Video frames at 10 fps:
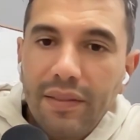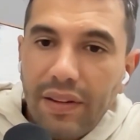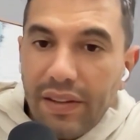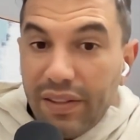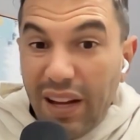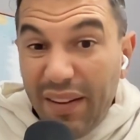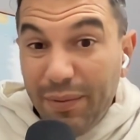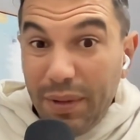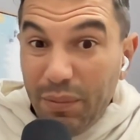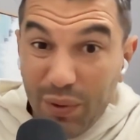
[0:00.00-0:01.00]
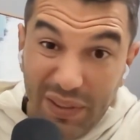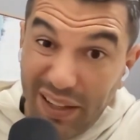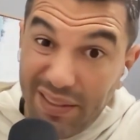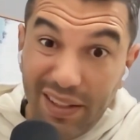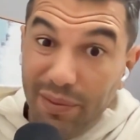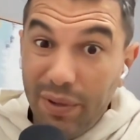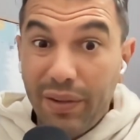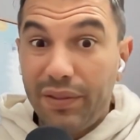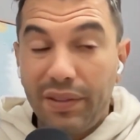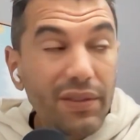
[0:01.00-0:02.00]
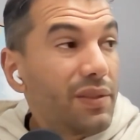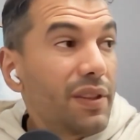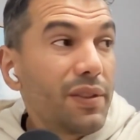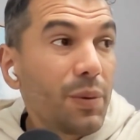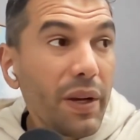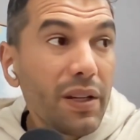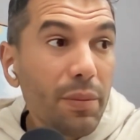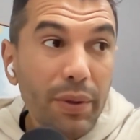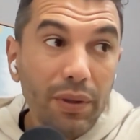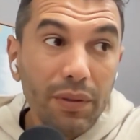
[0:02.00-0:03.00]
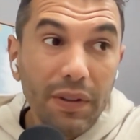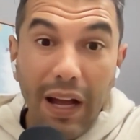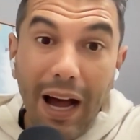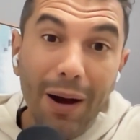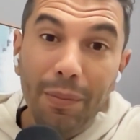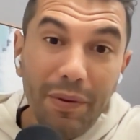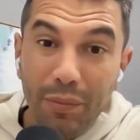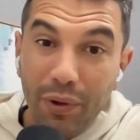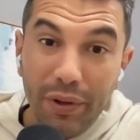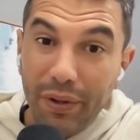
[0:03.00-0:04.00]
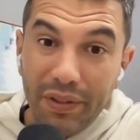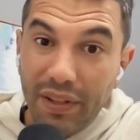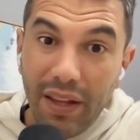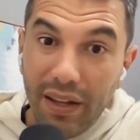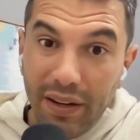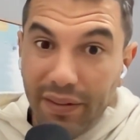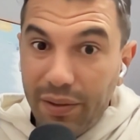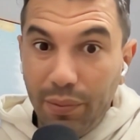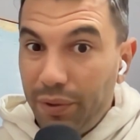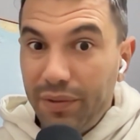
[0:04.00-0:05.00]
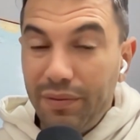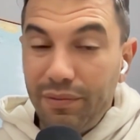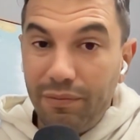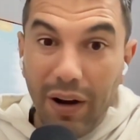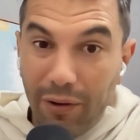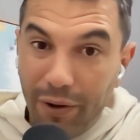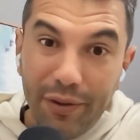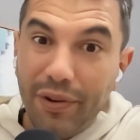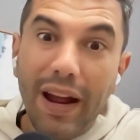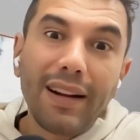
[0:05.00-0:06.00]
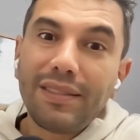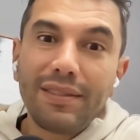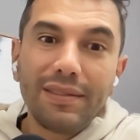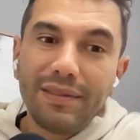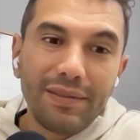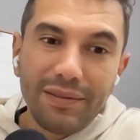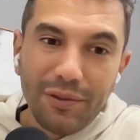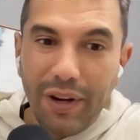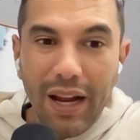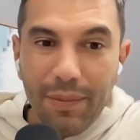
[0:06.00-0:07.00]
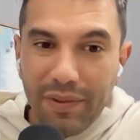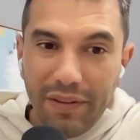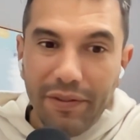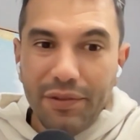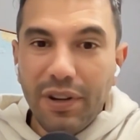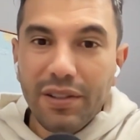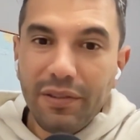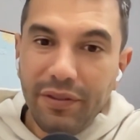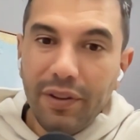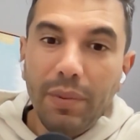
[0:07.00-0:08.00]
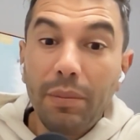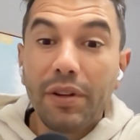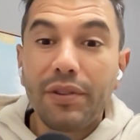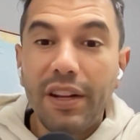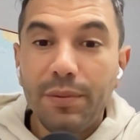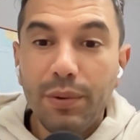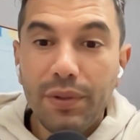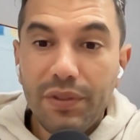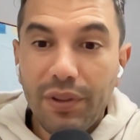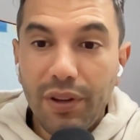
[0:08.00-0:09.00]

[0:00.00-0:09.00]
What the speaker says: there's going to have to be more density because it's quicker to build up and put units there than it is to put railroad tracks and trams and infrastructure for public transport. So